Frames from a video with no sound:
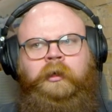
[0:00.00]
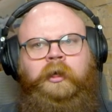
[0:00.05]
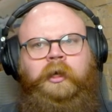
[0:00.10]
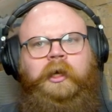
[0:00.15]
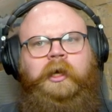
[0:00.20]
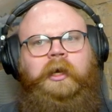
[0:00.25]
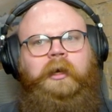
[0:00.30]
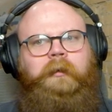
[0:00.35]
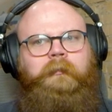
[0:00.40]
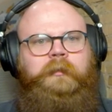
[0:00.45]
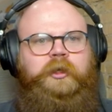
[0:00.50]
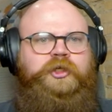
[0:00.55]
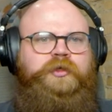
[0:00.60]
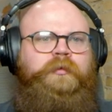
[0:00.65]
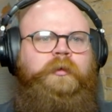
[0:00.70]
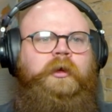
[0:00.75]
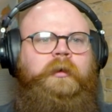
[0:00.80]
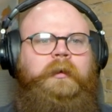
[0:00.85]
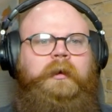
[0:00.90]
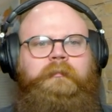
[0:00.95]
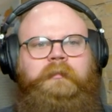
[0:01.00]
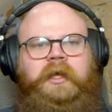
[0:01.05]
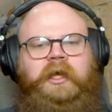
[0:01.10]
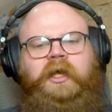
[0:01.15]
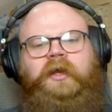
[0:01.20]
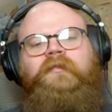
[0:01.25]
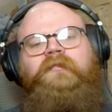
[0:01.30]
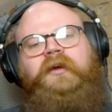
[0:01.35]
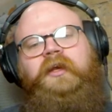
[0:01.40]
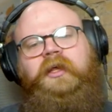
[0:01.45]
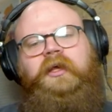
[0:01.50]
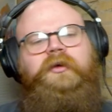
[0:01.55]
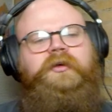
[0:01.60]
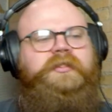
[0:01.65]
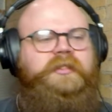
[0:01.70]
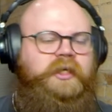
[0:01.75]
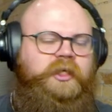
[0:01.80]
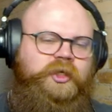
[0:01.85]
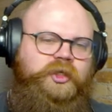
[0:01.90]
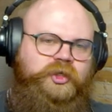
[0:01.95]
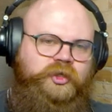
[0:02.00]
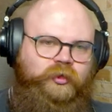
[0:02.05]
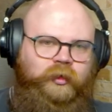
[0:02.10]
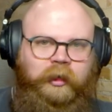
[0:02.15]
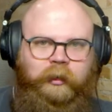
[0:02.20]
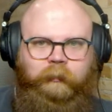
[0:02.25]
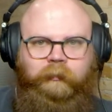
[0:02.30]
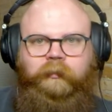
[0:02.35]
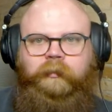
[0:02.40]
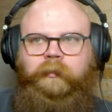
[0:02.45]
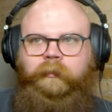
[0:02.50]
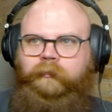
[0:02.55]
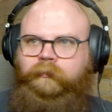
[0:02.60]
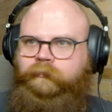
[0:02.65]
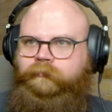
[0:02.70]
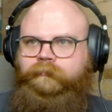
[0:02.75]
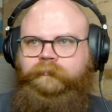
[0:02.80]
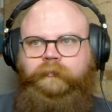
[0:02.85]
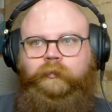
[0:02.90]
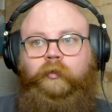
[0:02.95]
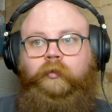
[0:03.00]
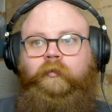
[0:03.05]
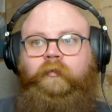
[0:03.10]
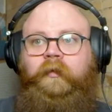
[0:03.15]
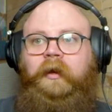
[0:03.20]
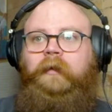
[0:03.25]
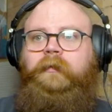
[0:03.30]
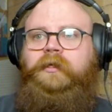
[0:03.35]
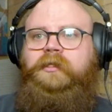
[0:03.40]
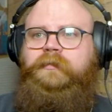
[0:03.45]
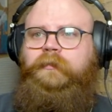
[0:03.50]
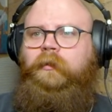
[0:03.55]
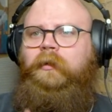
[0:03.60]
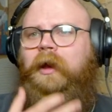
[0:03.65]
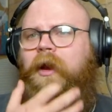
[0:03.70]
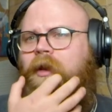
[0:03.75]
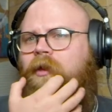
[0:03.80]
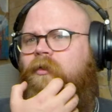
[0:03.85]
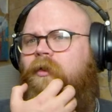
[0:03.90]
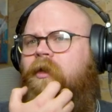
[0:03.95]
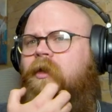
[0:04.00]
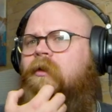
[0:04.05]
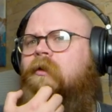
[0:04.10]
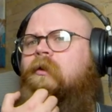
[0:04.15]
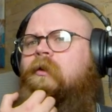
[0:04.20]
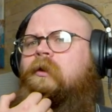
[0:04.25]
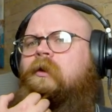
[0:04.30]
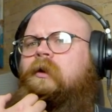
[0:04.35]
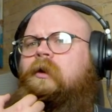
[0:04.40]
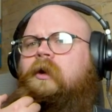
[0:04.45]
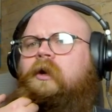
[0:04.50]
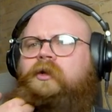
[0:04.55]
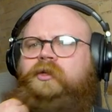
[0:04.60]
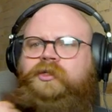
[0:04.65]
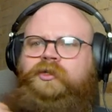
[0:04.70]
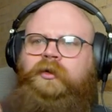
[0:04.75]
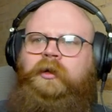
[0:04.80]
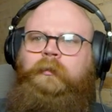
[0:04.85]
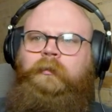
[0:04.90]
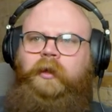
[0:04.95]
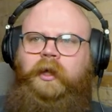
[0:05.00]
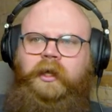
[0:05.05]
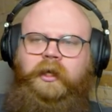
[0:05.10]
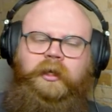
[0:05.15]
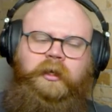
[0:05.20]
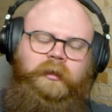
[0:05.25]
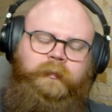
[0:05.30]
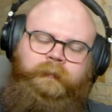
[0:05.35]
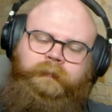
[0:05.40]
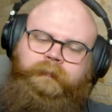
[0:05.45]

Uh, much more about making videos. I just stream very sporadically. I'll stream like